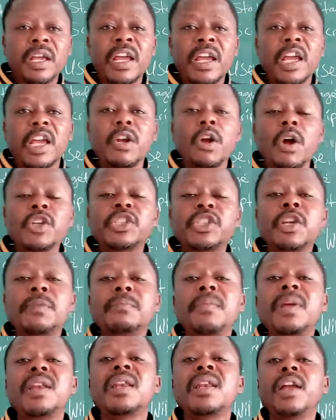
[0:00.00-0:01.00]
It
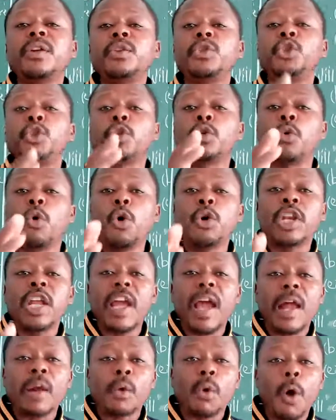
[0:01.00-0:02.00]
doesn't mean that you should go
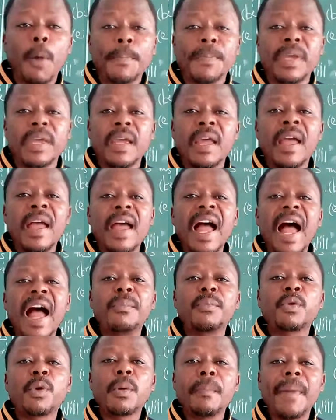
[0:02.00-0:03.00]
there and copy.
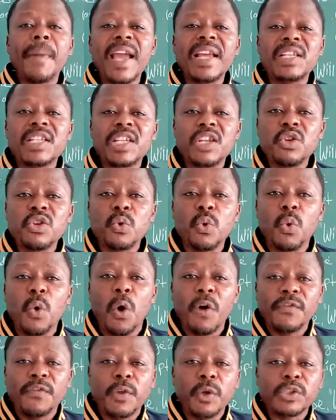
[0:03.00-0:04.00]
I'm reminding
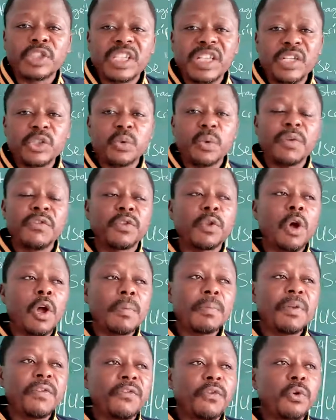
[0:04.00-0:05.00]
you of those things we've
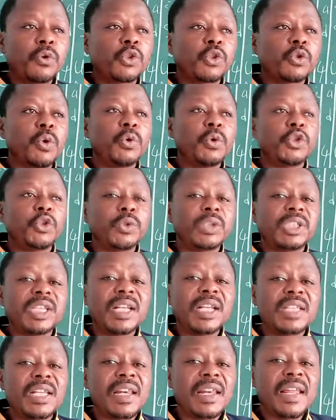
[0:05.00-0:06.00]
done before, so you should
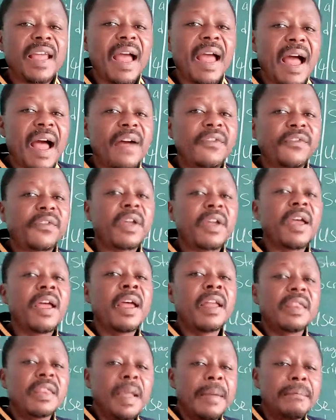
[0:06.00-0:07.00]
certainly
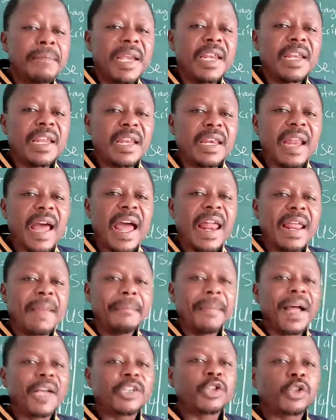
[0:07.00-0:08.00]
have the meaning and the
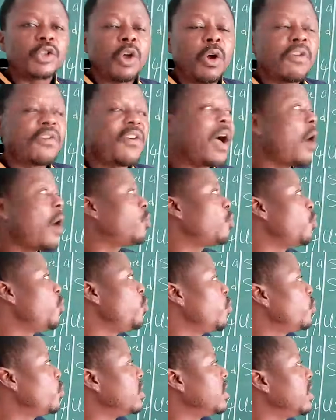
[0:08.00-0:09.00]
mastery of how
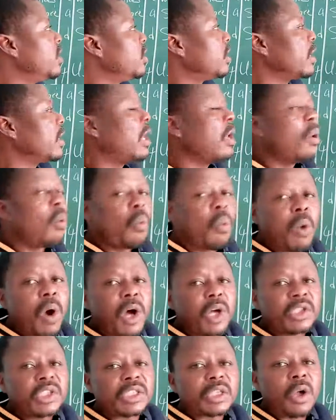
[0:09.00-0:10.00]
to use these
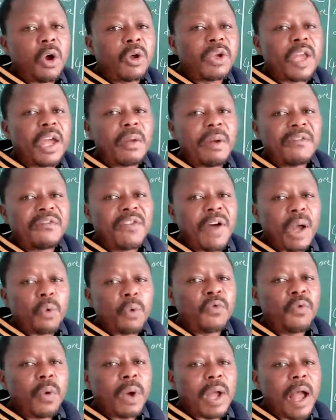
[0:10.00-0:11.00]
words under your
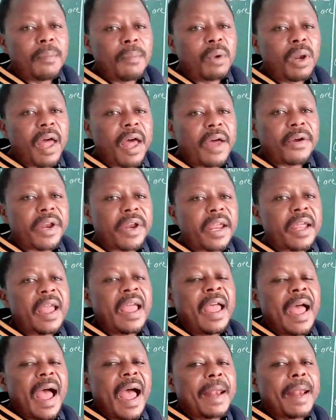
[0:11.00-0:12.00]
vocabulary
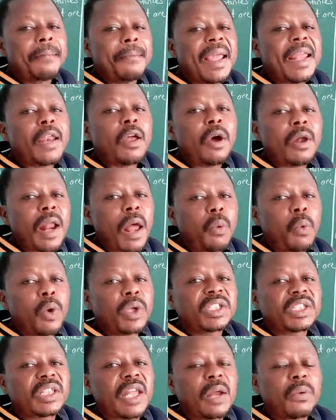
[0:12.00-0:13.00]
and many other
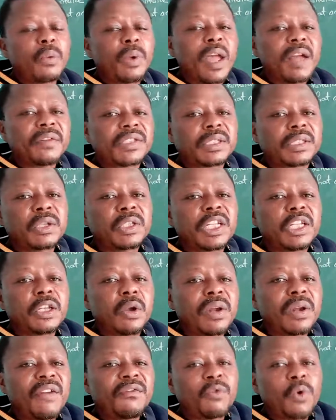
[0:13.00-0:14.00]
words that we have studied
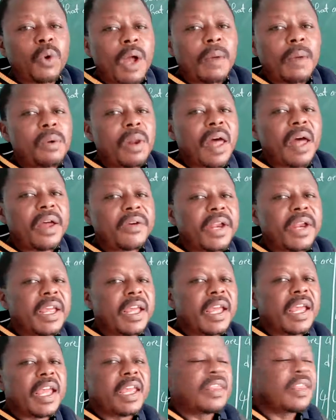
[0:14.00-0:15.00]
under
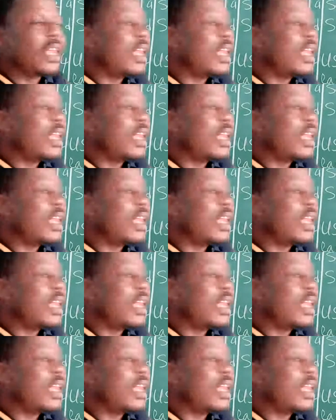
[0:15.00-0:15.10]
vocabulary in